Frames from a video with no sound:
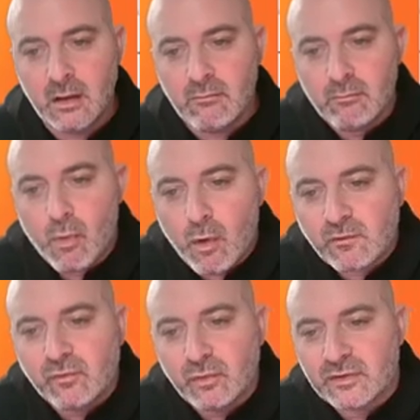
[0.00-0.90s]
more
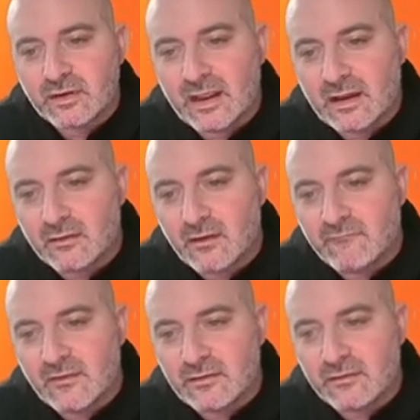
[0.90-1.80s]
towards a
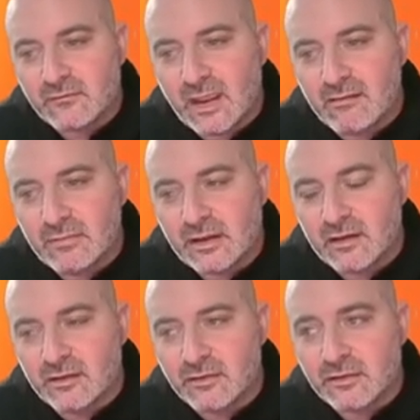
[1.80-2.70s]
counter-offensive game,
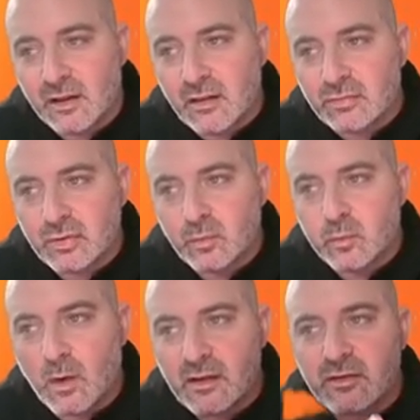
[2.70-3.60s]
because the
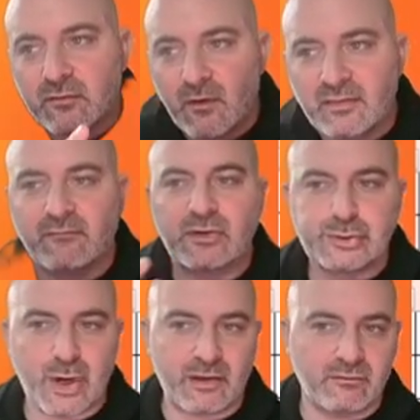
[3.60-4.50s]
one strength of
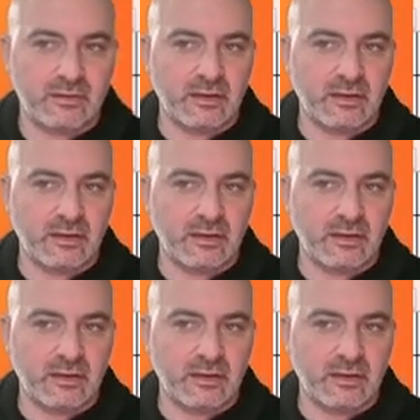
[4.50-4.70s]
Andrasfi